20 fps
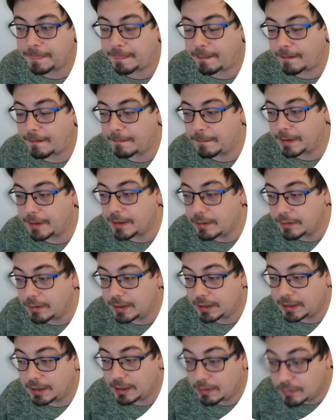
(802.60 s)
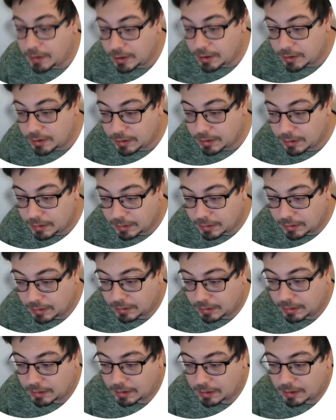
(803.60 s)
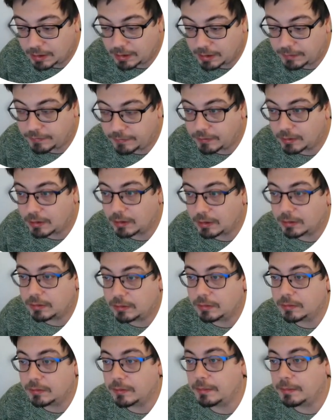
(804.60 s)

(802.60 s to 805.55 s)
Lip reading: By the way, the equation, I forgot to